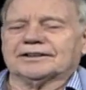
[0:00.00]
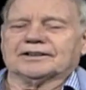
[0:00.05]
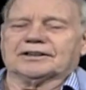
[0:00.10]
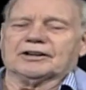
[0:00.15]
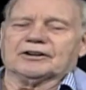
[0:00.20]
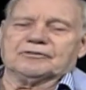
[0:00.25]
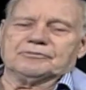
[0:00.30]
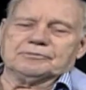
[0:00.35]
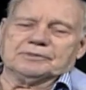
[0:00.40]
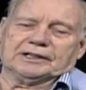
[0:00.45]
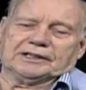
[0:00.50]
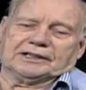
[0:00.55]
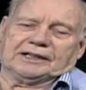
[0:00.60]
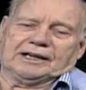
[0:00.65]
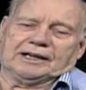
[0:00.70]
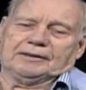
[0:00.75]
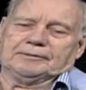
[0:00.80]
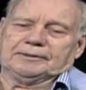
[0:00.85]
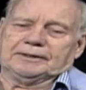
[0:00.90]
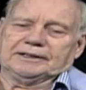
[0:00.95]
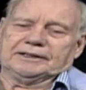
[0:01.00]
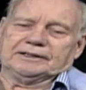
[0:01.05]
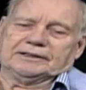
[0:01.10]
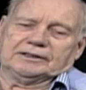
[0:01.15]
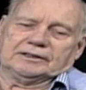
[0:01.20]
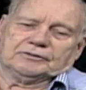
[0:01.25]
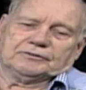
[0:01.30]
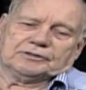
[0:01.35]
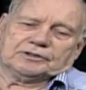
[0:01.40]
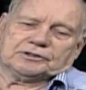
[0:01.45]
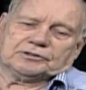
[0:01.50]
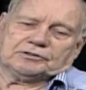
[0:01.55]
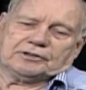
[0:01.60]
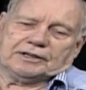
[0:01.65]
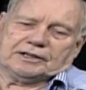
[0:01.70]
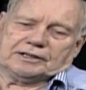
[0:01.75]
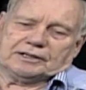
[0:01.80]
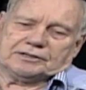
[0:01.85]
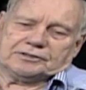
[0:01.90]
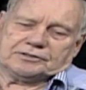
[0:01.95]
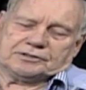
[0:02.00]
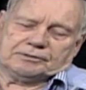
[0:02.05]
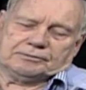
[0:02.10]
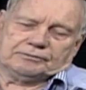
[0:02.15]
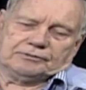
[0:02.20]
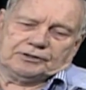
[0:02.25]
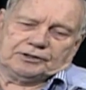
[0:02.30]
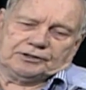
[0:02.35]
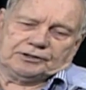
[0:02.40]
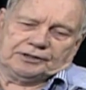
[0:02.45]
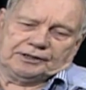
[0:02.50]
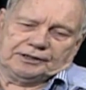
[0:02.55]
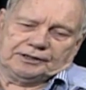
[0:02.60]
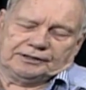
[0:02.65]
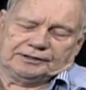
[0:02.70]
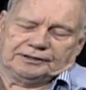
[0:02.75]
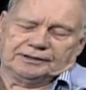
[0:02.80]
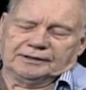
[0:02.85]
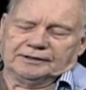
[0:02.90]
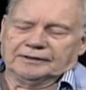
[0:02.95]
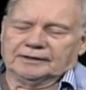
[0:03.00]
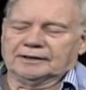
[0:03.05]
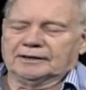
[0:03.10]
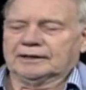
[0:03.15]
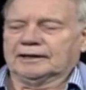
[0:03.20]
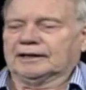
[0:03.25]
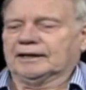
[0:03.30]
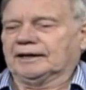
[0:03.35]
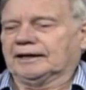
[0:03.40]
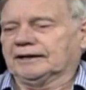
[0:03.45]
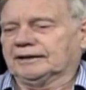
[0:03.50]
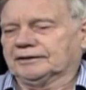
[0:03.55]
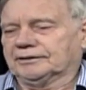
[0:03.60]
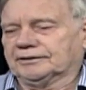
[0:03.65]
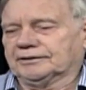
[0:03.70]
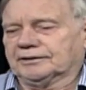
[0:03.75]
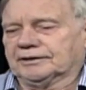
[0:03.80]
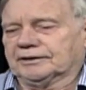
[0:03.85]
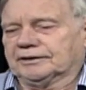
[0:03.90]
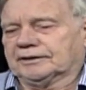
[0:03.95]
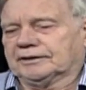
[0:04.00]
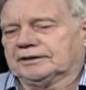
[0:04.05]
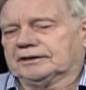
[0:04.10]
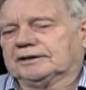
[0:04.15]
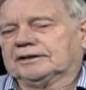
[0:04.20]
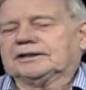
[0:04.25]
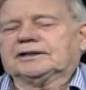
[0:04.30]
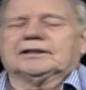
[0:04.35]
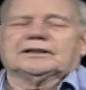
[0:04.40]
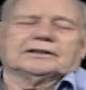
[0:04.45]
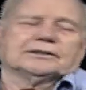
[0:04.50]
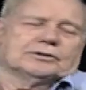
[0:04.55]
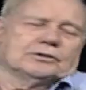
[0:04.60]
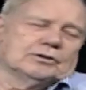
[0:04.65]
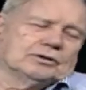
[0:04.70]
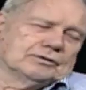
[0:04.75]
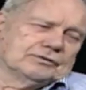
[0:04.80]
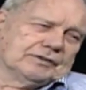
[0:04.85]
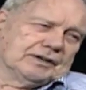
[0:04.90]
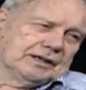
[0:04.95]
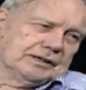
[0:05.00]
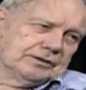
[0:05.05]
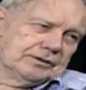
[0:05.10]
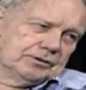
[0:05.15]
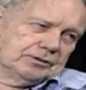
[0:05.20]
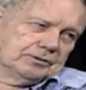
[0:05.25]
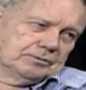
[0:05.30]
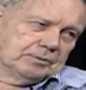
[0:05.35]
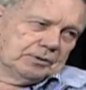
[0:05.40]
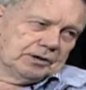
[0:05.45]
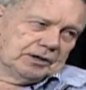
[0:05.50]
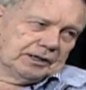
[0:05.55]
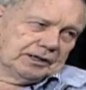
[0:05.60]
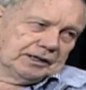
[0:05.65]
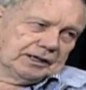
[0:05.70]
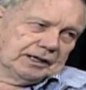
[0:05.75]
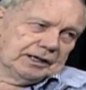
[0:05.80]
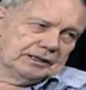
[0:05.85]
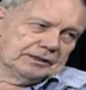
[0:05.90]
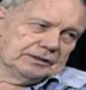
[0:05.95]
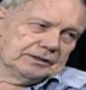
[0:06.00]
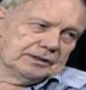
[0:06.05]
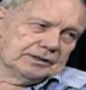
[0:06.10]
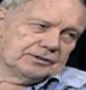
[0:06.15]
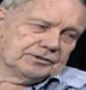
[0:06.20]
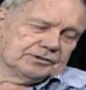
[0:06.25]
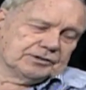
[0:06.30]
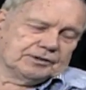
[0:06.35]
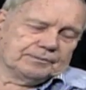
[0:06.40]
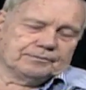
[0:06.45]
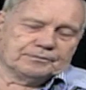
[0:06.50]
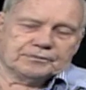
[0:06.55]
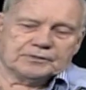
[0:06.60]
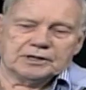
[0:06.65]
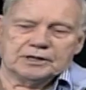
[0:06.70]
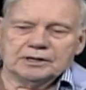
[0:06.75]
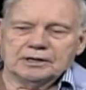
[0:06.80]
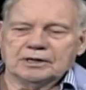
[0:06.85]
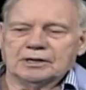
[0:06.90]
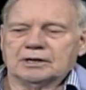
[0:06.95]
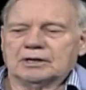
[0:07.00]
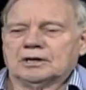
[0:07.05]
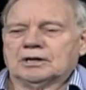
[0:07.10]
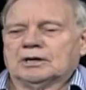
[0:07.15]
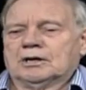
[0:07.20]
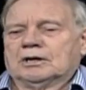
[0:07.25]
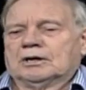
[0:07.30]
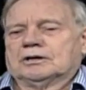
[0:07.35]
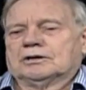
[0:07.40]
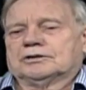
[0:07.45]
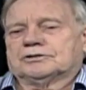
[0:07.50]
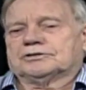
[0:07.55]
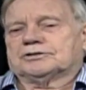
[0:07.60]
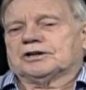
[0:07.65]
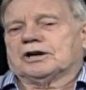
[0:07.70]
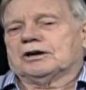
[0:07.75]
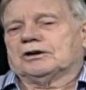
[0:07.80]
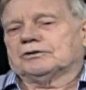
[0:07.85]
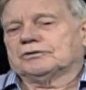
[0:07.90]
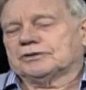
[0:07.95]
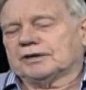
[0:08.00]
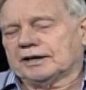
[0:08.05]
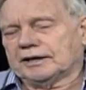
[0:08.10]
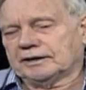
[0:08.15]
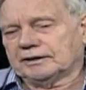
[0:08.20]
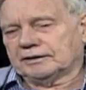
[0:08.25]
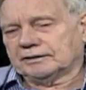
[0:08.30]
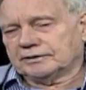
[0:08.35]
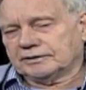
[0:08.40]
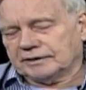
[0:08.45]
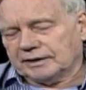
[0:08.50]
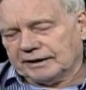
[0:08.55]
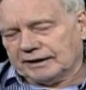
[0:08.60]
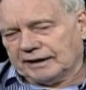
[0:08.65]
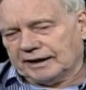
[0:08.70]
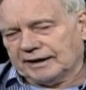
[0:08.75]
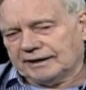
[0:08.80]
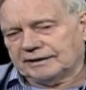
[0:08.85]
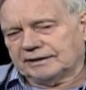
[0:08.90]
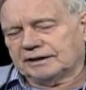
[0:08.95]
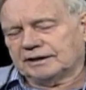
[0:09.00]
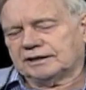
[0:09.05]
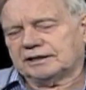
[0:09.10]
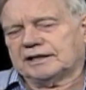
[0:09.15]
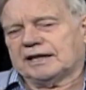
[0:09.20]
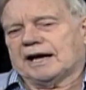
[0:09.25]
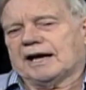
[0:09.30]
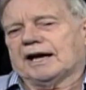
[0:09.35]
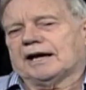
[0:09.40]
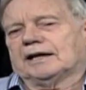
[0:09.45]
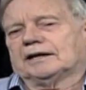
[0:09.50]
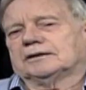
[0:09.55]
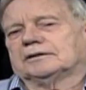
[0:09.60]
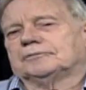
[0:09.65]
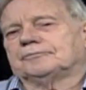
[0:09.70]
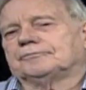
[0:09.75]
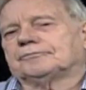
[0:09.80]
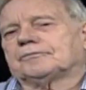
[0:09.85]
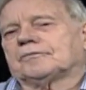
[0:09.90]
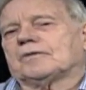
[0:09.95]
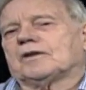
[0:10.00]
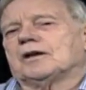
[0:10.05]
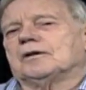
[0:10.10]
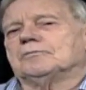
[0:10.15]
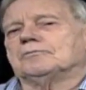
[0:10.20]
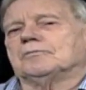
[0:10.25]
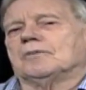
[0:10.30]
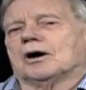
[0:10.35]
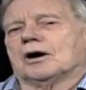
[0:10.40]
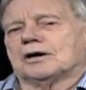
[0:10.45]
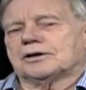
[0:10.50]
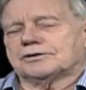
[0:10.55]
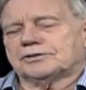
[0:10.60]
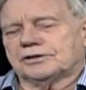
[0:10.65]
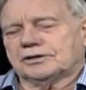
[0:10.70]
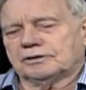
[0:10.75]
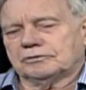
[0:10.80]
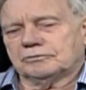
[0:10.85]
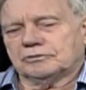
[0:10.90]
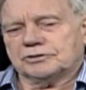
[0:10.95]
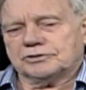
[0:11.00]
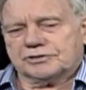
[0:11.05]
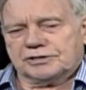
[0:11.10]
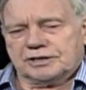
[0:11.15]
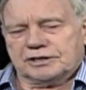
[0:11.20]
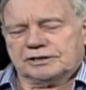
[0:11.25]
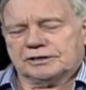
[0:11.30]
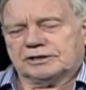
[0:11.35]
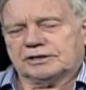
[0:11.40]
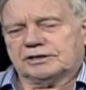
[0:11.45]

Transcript: government came in, infiltrated, subverted, and uh, killed off that third party candidacy. Mm-hmm. So they they ended that. Martin was then